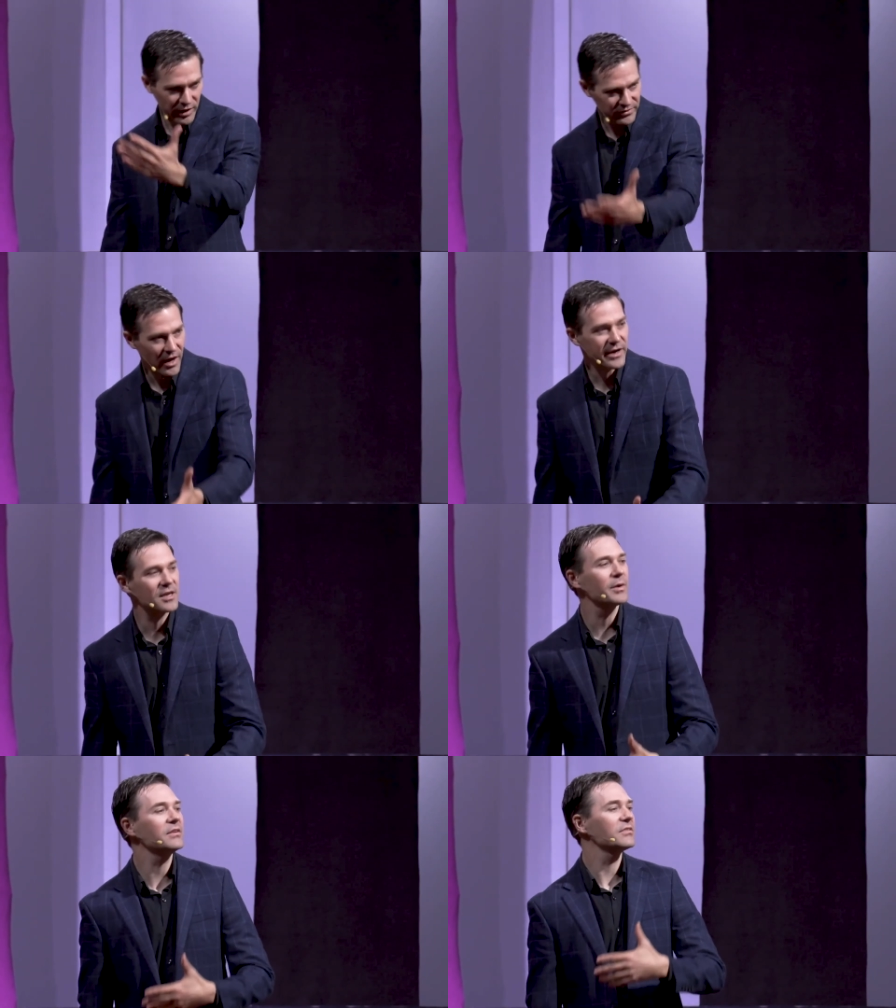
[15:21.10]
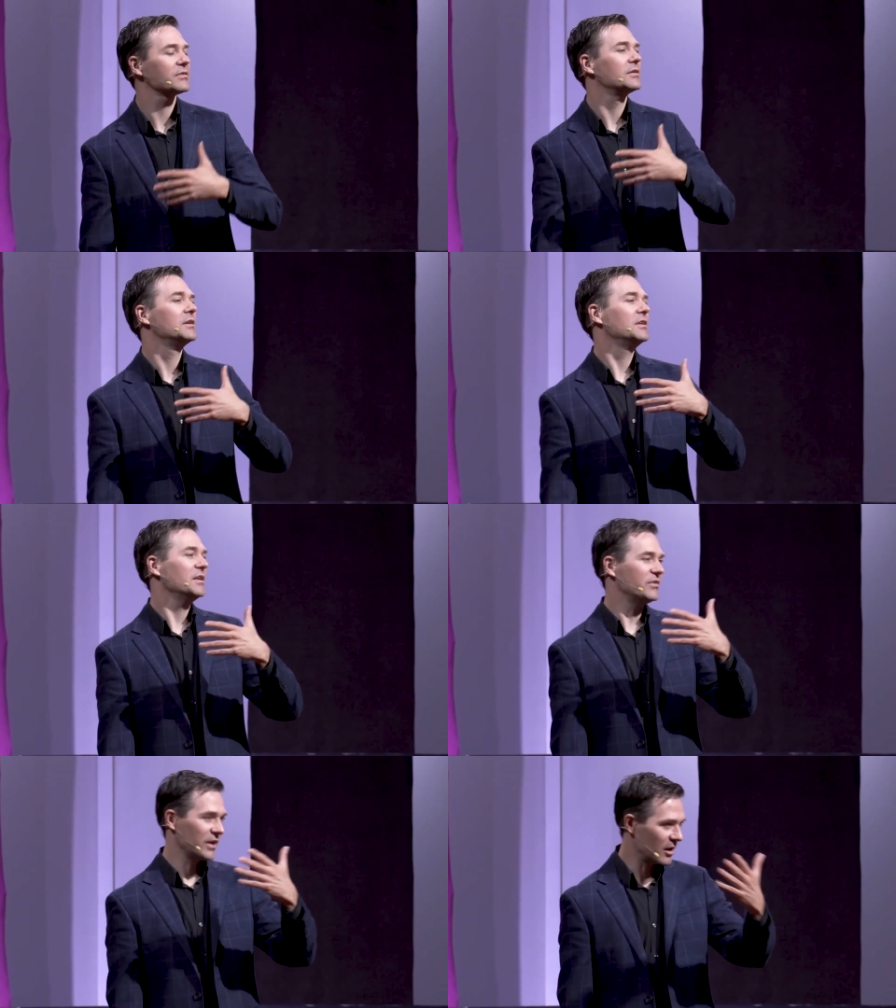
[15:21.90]
document
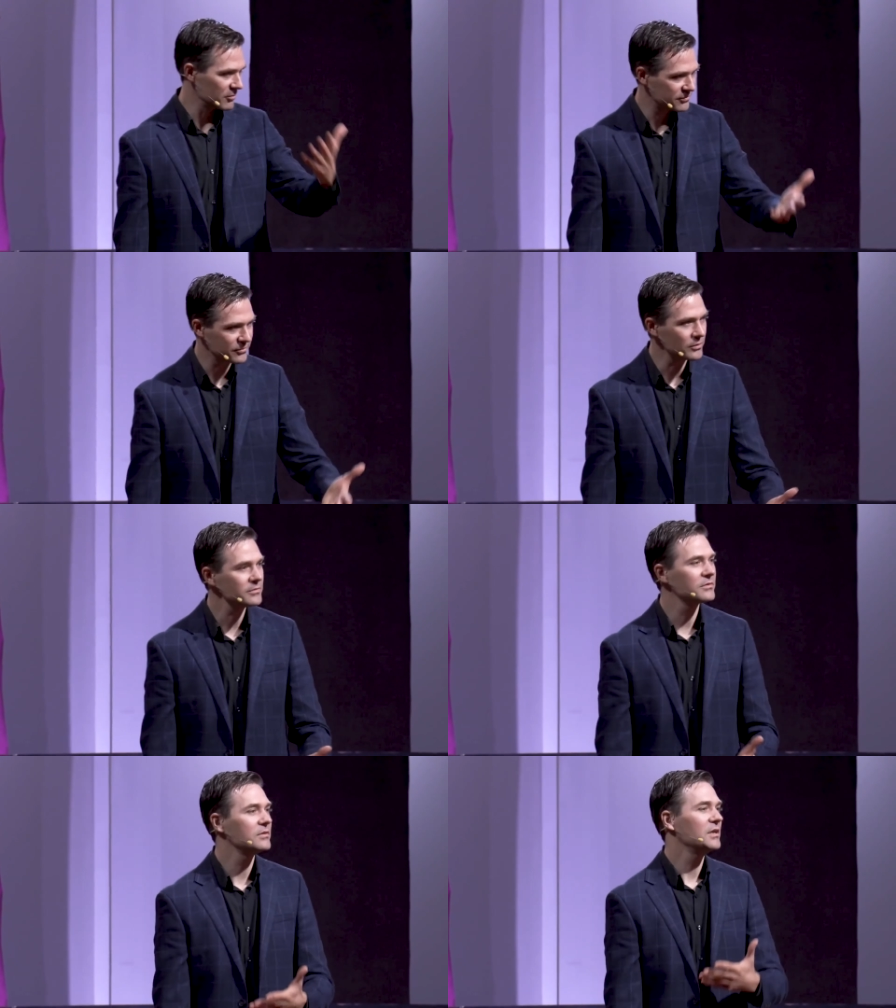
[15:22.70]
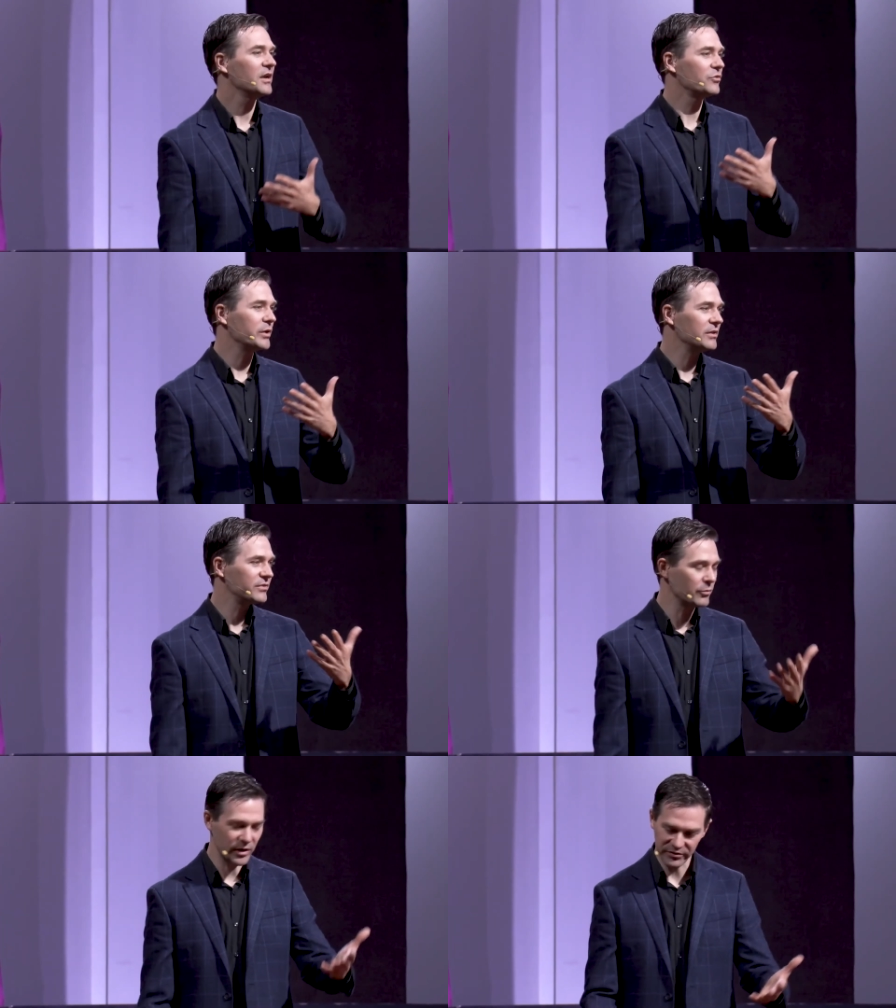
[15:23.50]
that's helpful as we
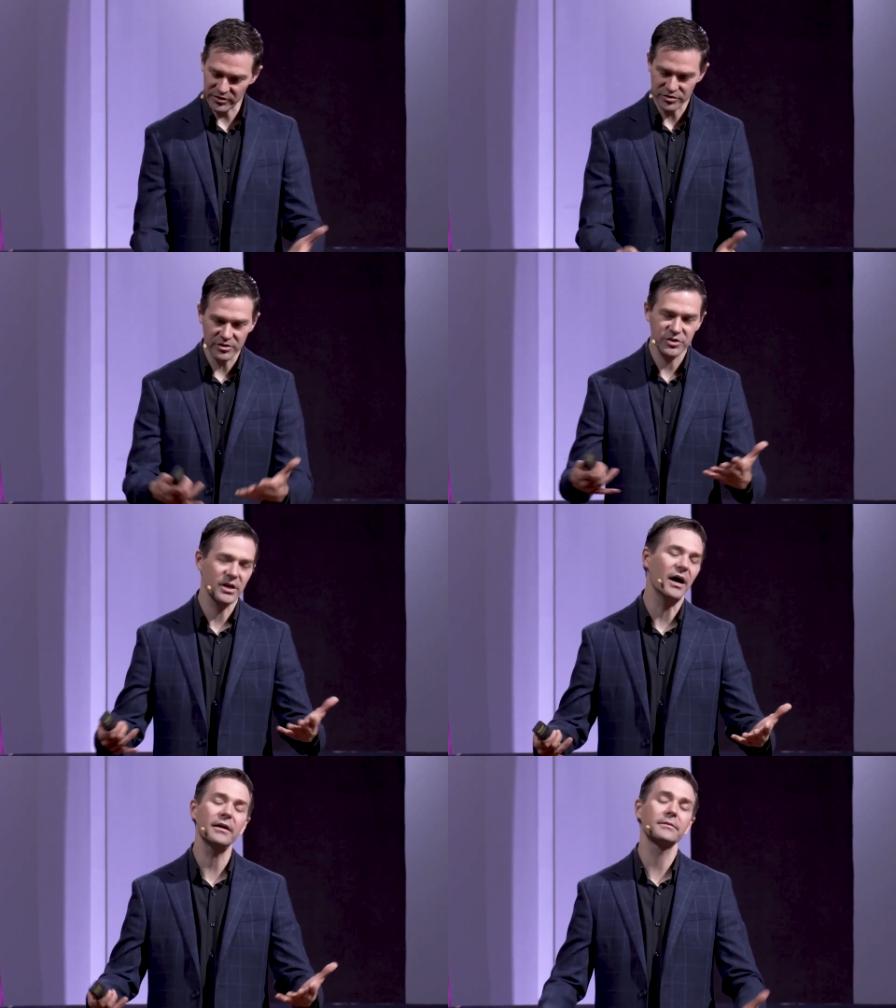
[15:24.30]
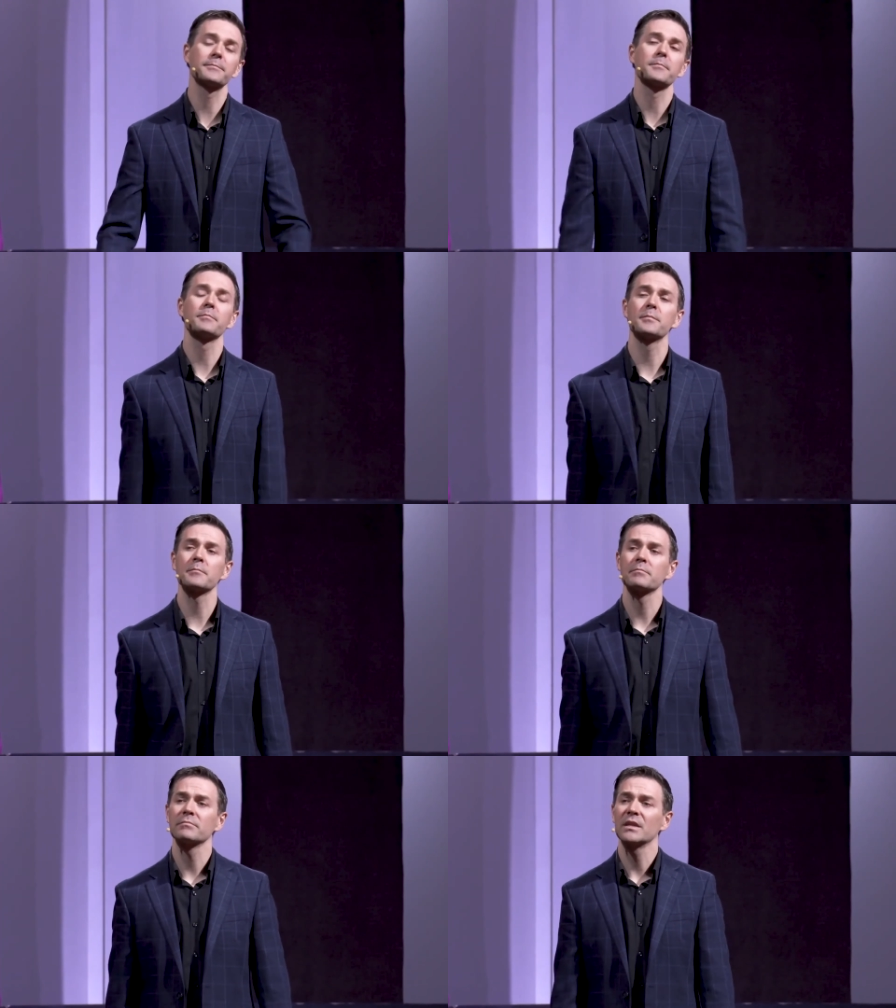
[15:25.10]
see what is the church taught.
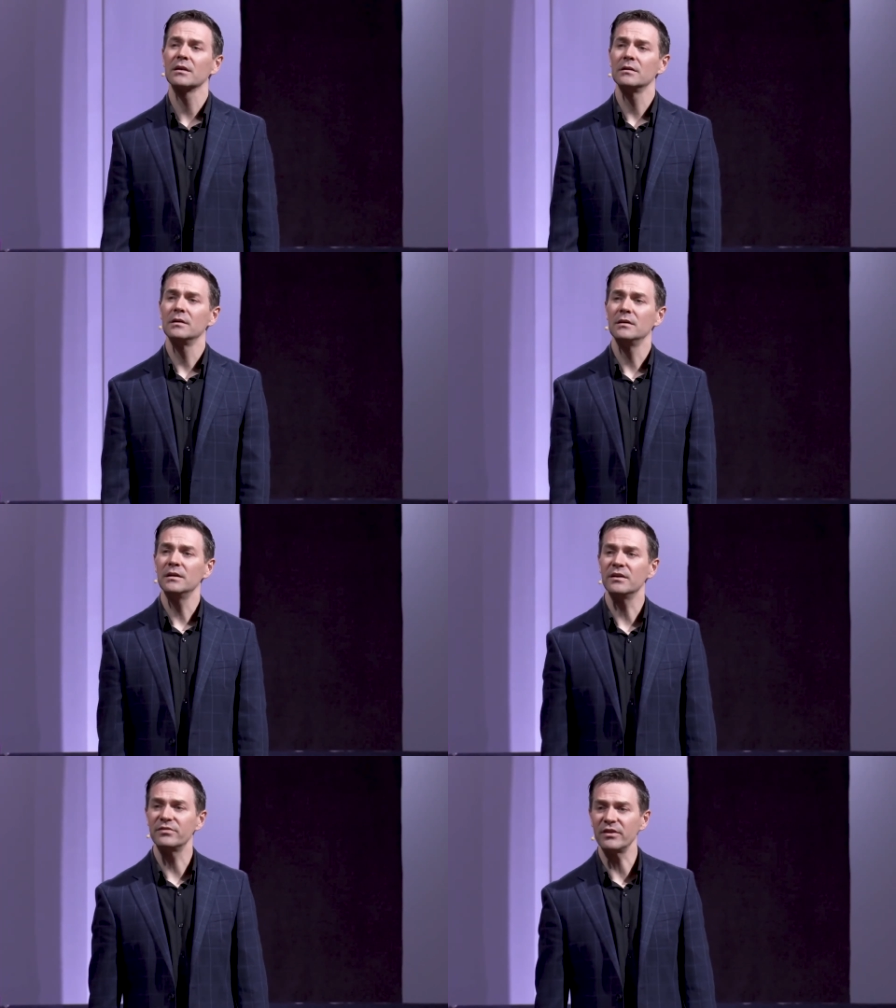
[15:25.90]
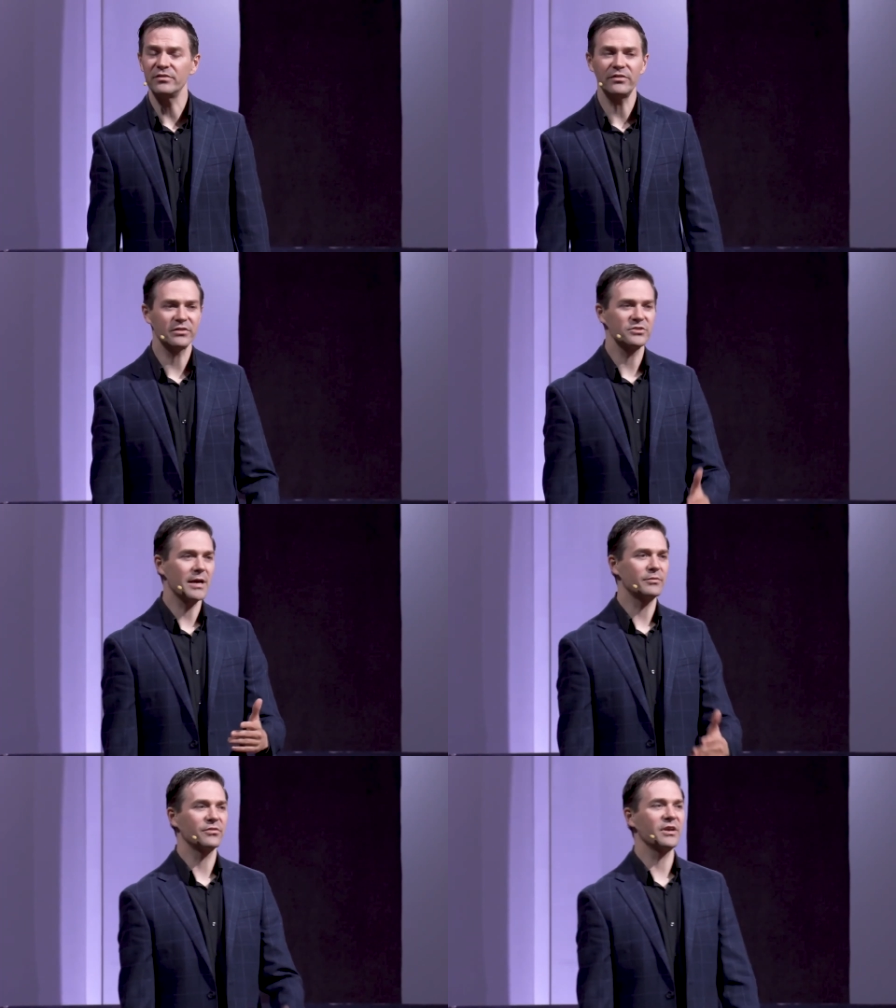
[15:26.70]
It says this in
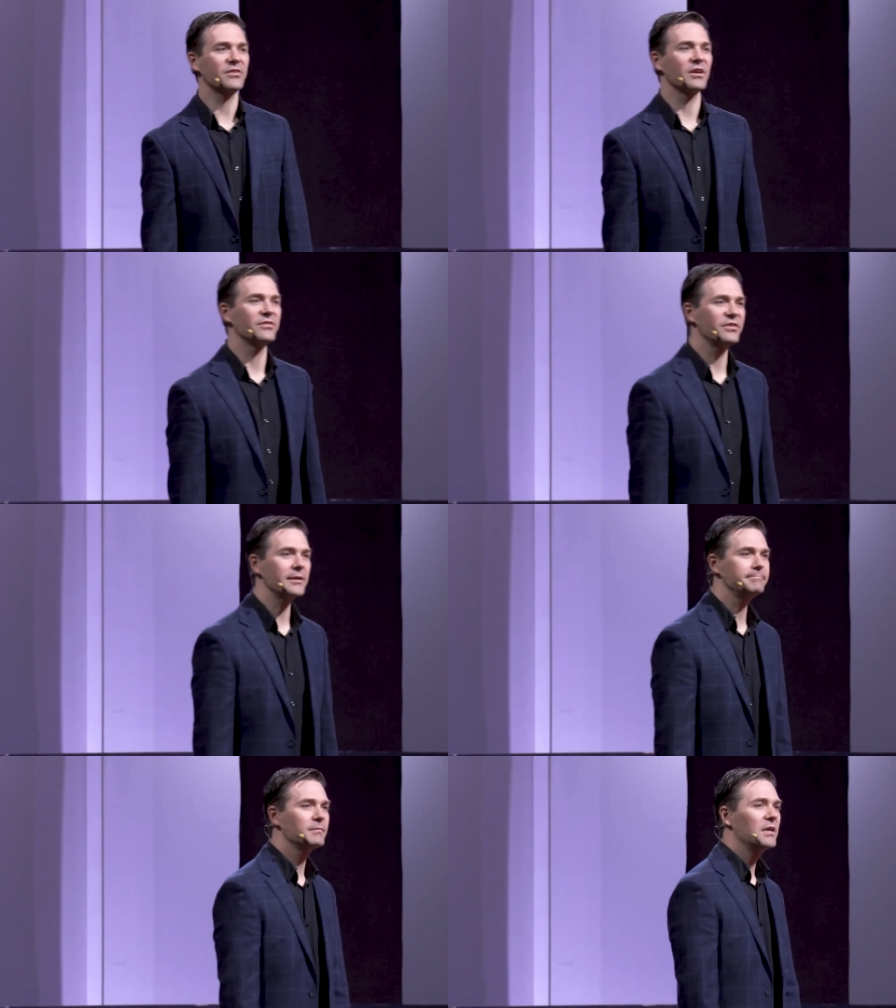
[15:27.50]
chapter 6 on sin